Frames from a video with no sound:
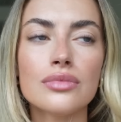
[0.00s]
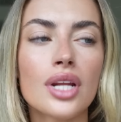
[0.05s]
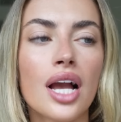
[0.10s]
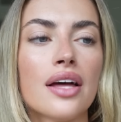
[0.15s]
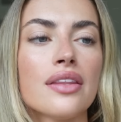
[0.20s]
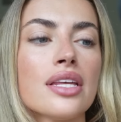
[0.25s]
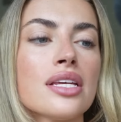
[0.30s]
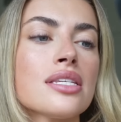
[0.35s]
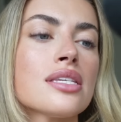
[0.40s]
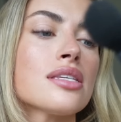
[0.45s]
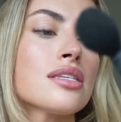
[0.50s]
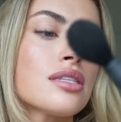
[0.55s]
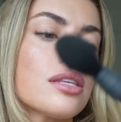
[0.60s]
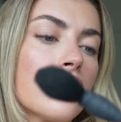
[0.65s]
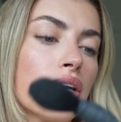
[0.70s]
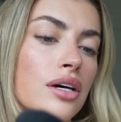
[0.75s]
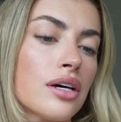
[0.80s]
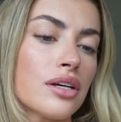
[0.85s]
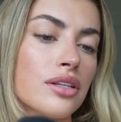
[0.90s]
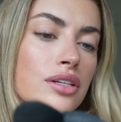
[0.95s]
And this is
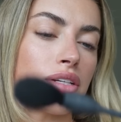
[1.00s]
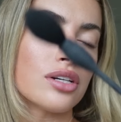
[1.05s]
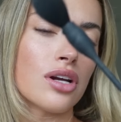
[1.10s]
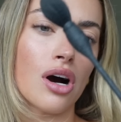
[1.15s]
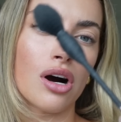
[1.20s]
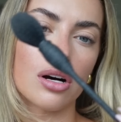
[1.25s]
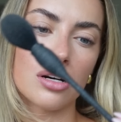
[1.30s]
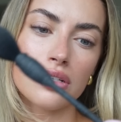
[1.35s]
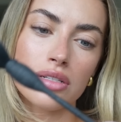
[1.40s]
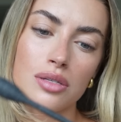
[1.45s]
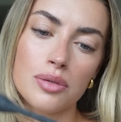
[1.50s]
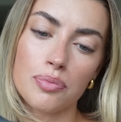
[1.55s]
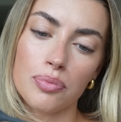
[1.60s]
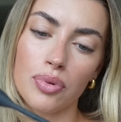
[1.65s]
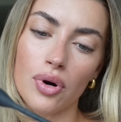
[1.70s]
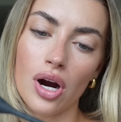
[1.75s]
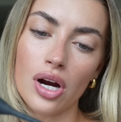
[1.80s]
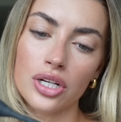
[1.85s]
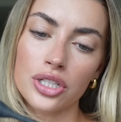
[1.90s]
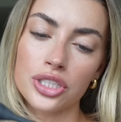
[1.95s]
the NARS
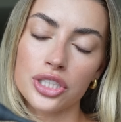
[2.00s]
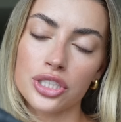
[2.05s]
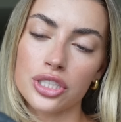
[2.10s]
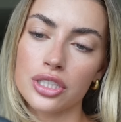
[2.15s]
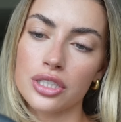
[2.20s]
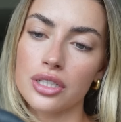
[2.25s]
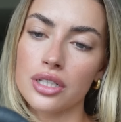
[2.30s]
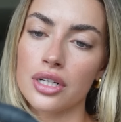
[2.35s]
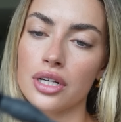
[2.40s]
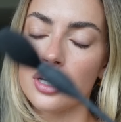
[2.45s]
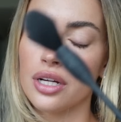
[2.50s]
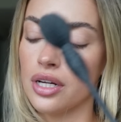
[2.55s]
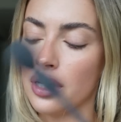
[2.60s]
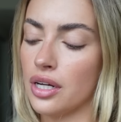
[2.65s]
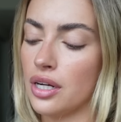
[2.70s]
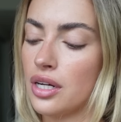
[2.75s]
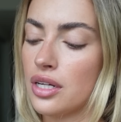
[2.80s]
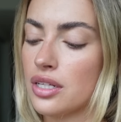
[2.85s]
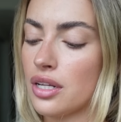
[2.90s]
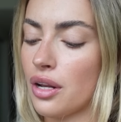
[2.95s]
brush.
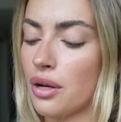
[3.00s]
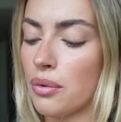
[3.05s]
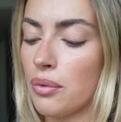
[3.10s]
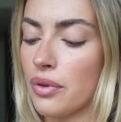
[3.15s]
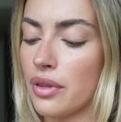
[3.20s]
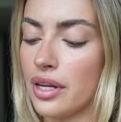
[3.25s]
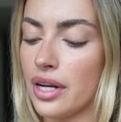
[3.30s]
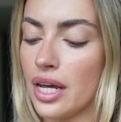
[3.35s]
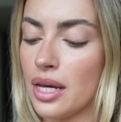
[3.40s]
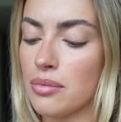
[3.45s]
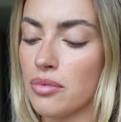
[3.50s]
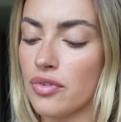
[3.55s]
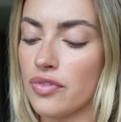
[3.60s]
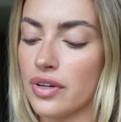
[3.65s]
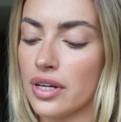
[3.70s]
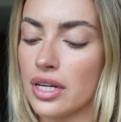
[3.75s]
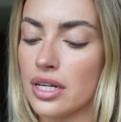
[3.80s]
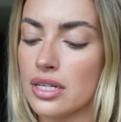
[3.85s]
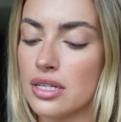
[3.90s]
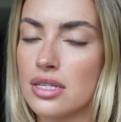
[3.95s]
Don't know what the name of
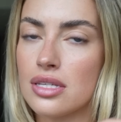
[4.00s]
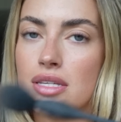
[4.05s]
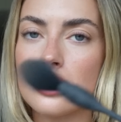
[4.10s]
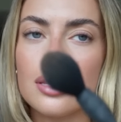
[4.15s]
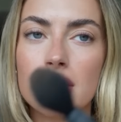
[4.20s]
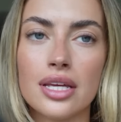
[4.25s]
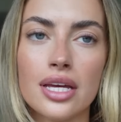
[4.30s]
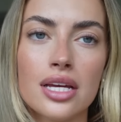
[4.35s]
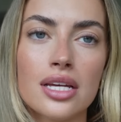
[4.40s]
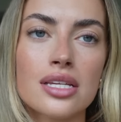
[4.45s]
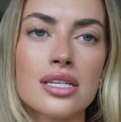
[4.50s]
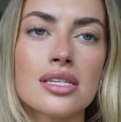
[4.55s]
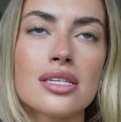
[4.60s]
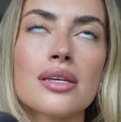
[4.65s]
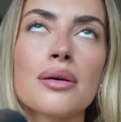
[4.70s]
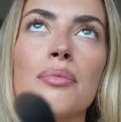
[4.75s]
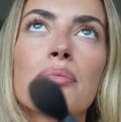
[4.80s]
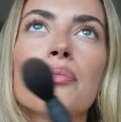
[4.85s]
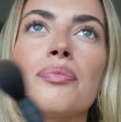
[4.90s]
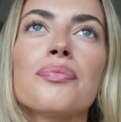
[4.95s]
it is.
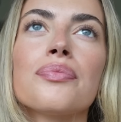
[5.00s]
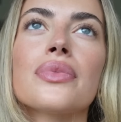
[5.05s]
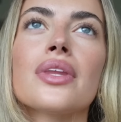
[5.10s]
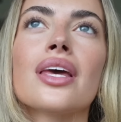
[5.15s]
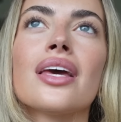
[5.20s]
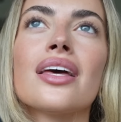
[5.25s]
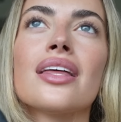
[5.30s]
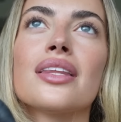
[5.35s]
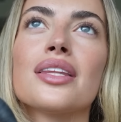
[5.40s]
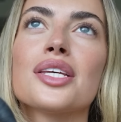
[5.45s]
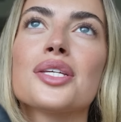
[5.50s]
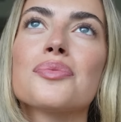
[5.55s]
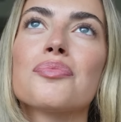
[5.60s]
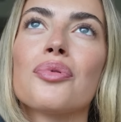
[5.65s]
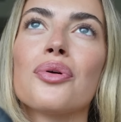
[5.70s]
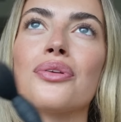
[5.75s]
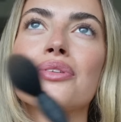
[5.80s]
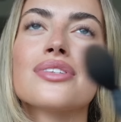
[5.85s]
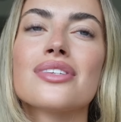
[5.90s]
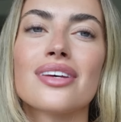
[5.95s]
This
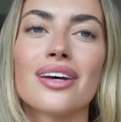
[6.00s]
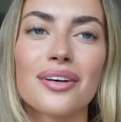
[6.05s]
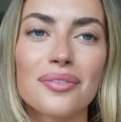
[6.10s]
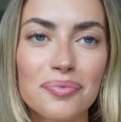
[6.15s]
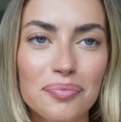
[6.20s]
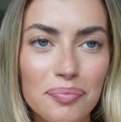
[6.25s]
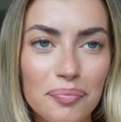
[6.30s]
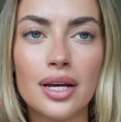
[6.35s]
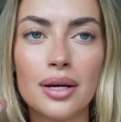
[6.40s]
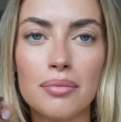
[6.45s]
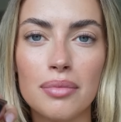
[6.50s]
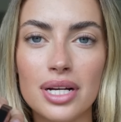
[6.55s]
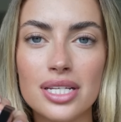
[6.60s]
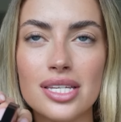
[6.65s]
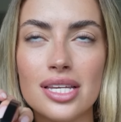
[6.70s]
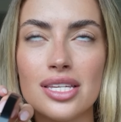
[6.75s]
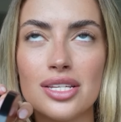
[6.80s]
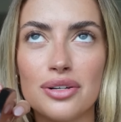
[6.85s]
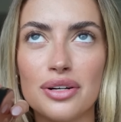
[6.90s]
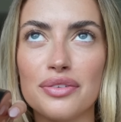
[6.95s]
bronzer. My
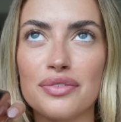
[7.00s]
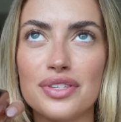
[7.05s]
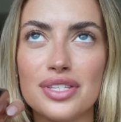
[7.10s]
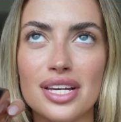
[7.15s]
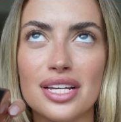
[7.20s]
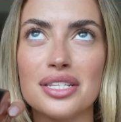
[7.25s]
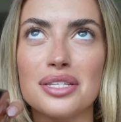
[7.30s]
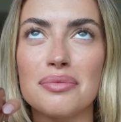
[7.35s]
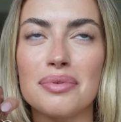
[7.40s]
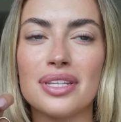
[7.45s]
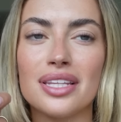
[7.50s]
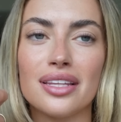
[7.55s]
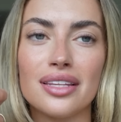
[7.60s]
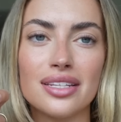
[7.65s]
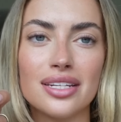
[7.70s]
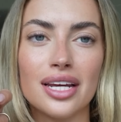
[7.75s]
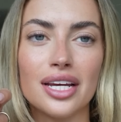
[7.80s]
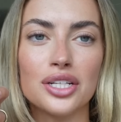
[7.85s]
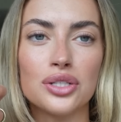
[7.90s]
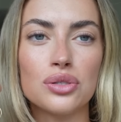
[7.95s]
sister even said to me the other
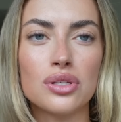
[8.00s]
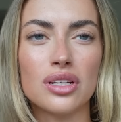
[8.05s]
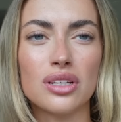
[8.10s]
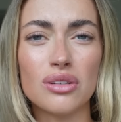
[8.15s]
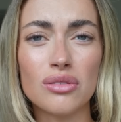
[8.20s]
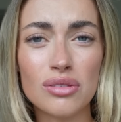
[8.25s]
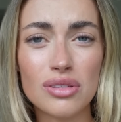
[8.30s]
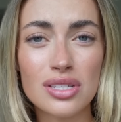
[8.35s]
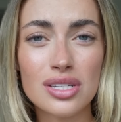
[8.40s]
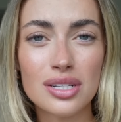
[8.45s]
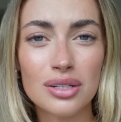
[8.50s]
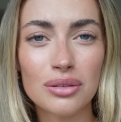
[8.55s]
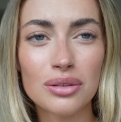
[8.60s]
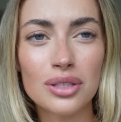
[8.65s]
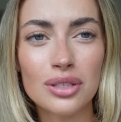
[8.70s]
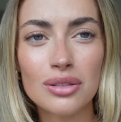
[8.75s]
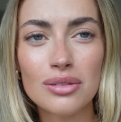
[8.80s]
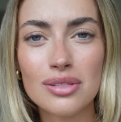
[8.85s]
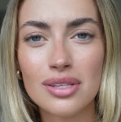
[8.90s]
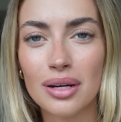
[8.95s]
day, she was like, you still
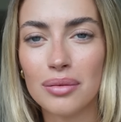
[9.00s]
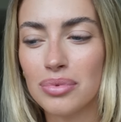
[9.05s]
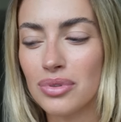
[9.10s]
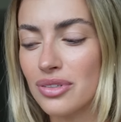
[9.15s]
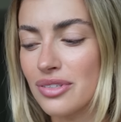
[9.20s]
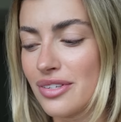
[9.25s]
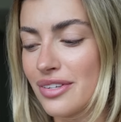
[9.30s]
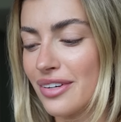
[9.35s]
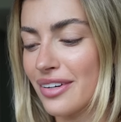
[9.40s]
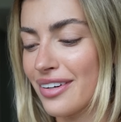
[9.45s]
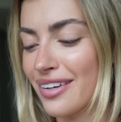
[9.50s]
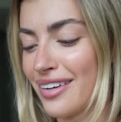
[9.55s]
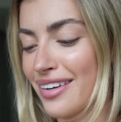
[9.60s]
use that bronzer?